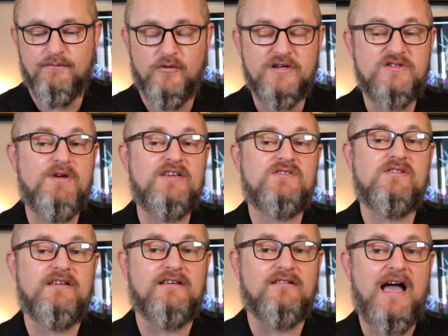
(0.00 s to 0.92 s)
Which
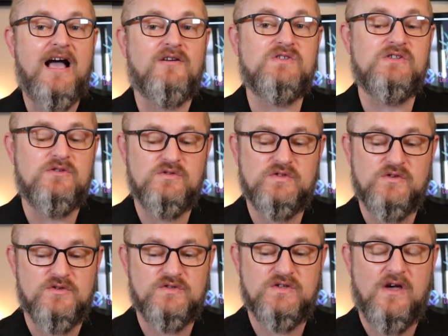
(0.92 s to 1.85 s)
basically allows
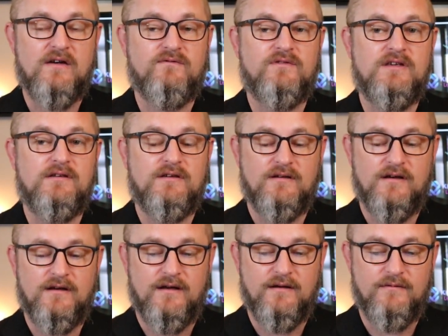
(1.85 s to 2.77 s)
users of the
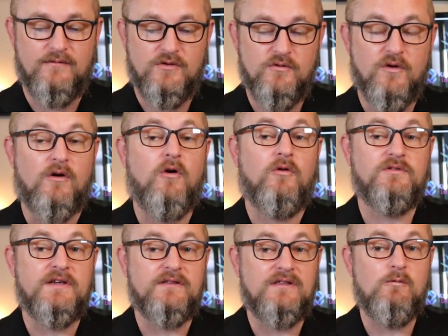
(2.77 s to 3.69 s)
who are
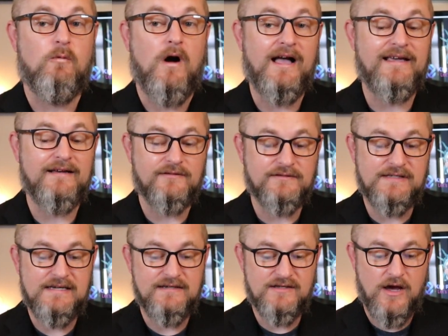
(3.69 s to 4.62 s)
holding the
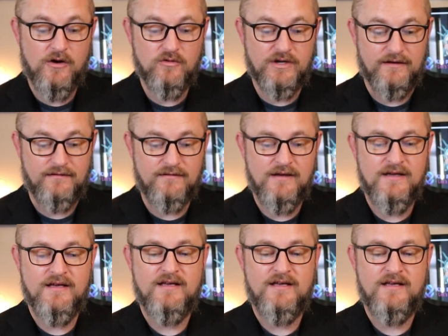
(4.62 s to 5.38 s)
YLD token